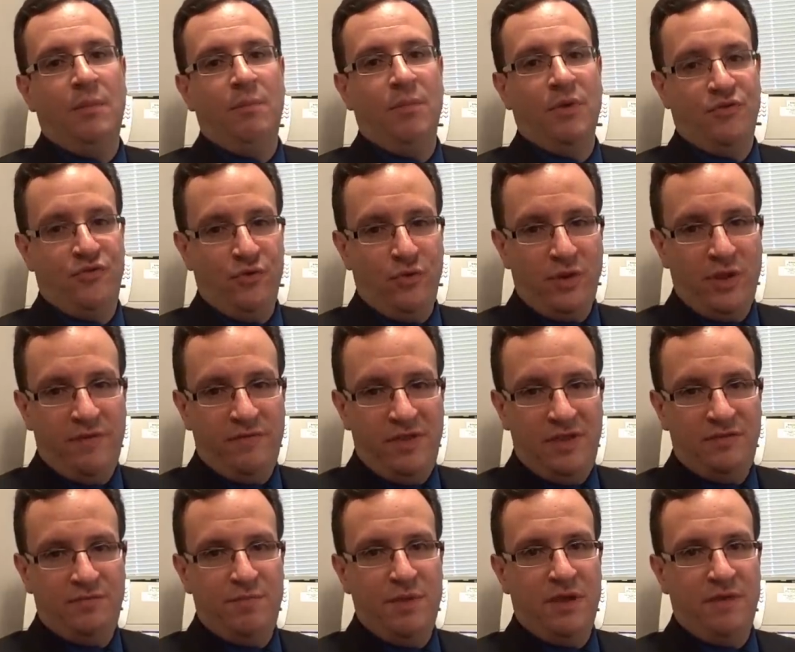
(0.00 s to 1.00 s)
Majority of
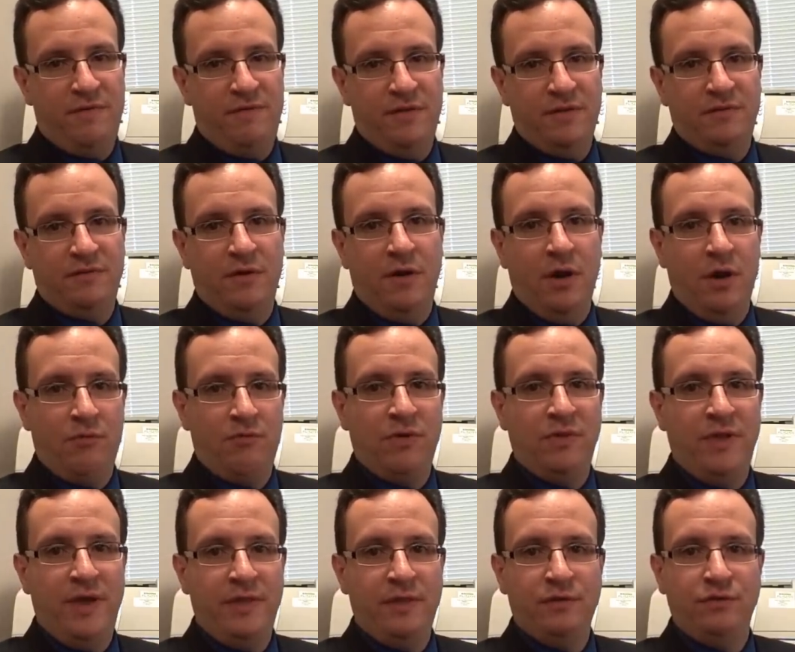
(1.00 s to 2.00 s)
these benefits are
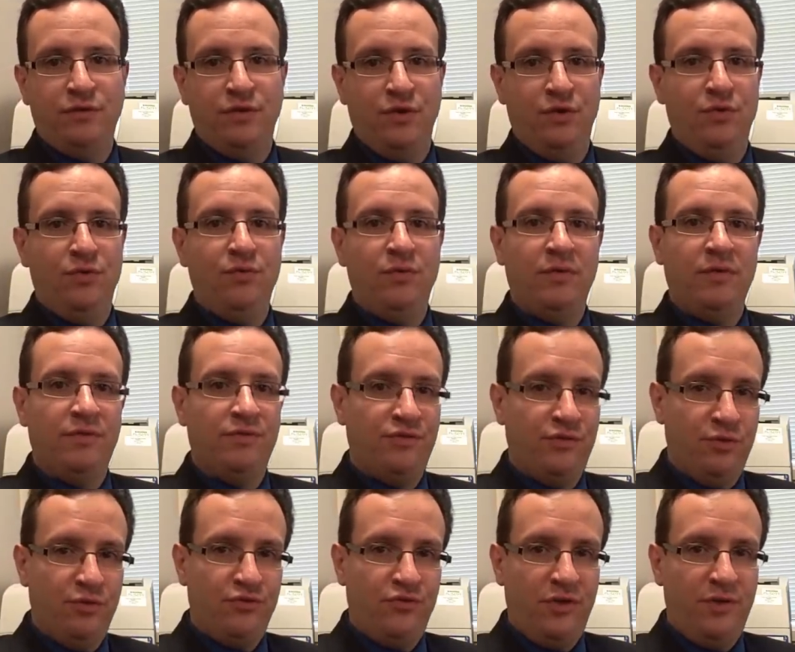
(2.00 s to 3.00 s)
related to the
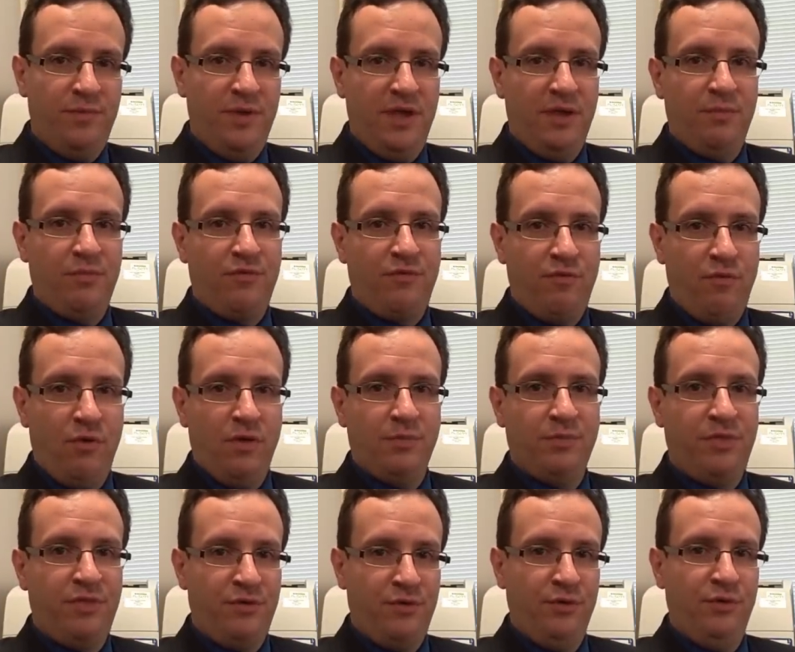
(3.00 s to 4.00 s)
surgery being
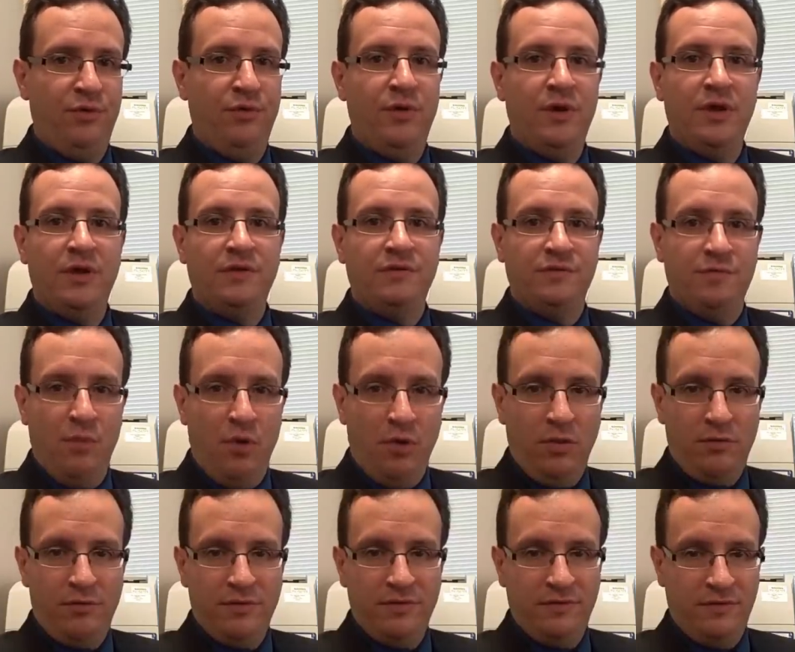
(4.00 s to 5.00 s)
performed through
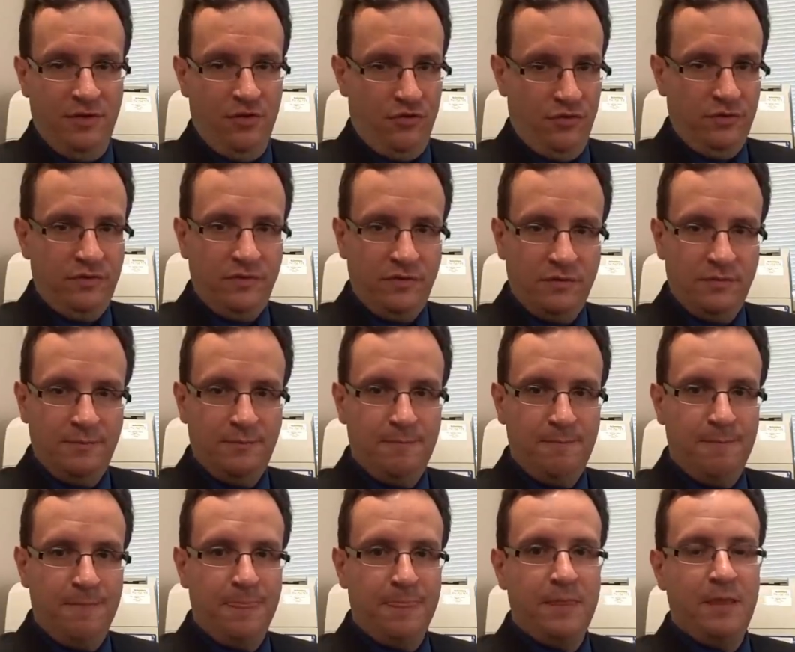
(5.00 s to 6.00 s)
smaller incisions
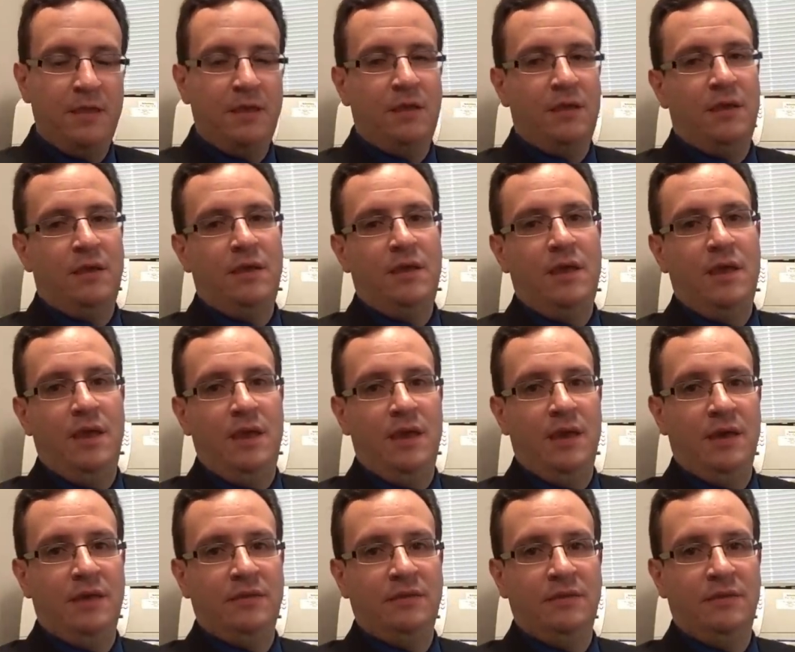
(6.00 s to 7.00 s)

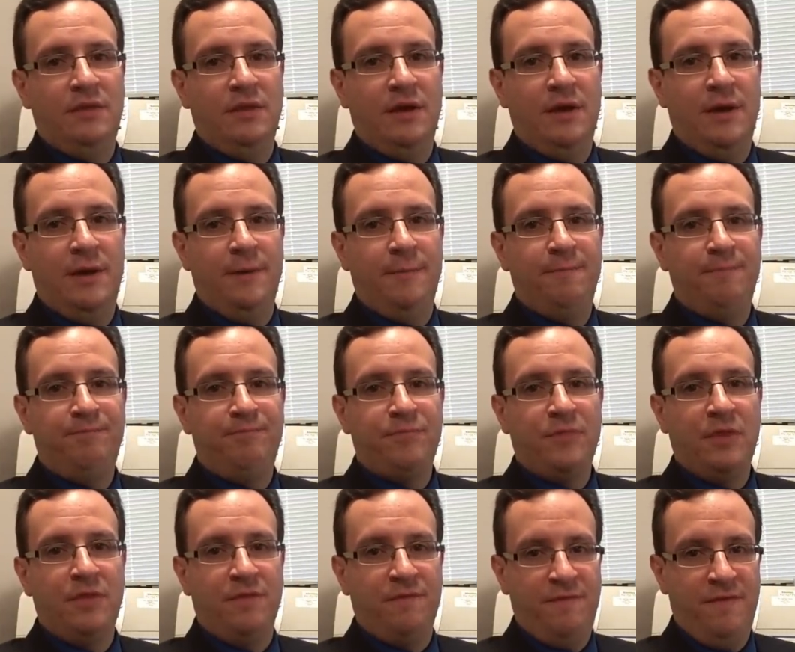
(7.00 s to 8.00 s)
and the
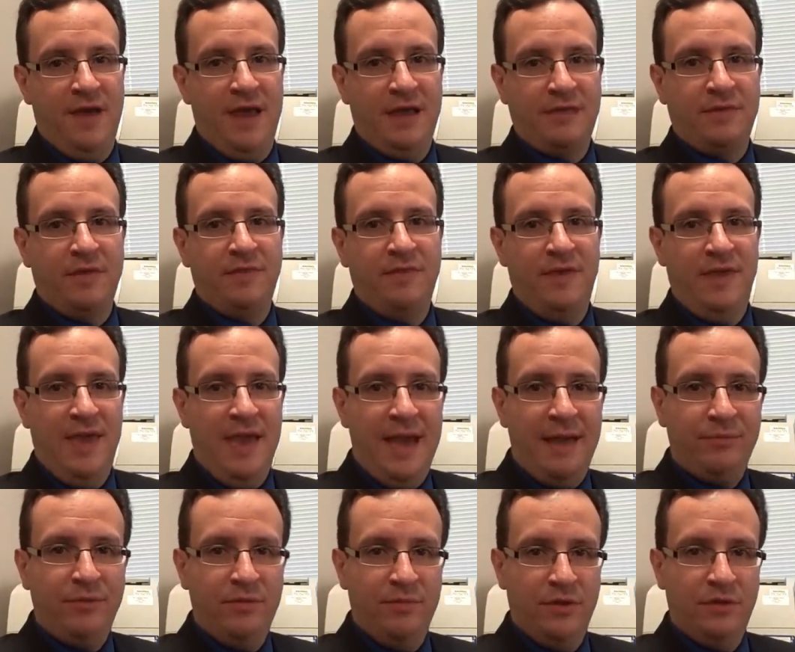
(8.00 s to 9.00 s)
fact that the
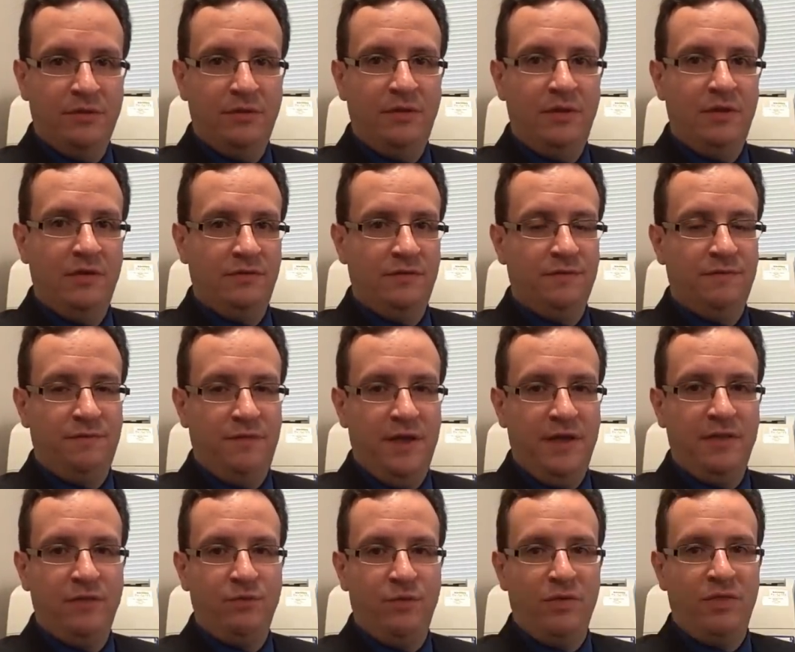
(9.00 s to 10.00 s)
abdomen is
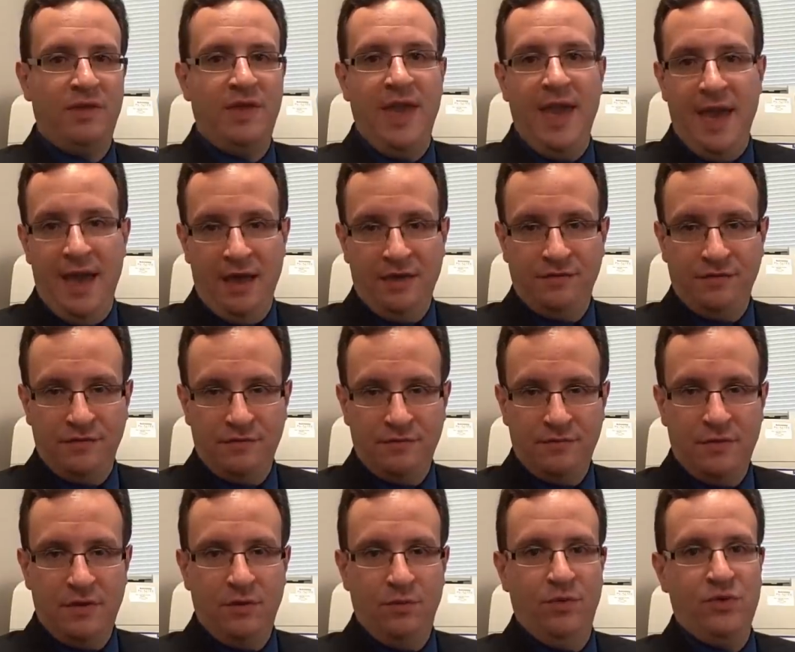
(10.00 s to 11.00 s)
inflated with gas,
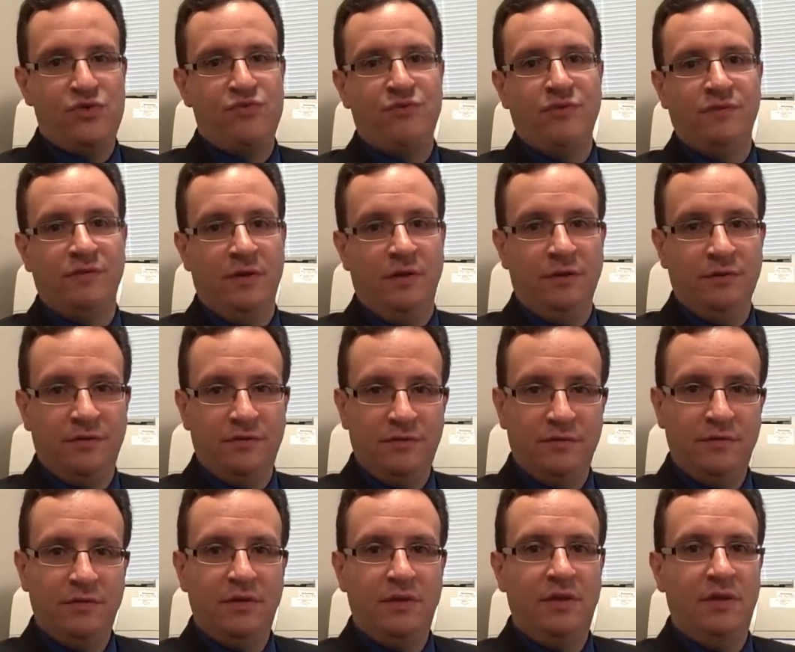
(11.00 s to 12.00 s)
which results
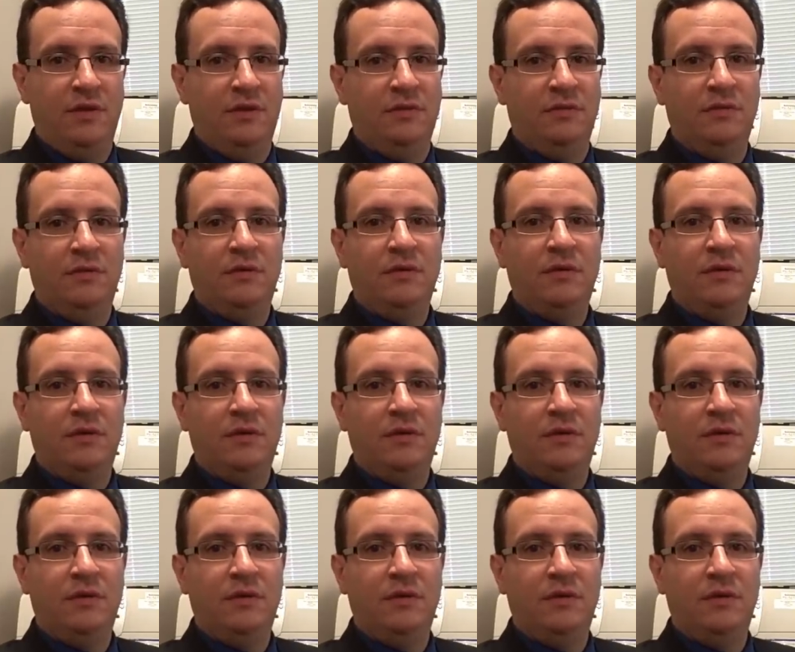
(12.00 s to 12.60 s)
in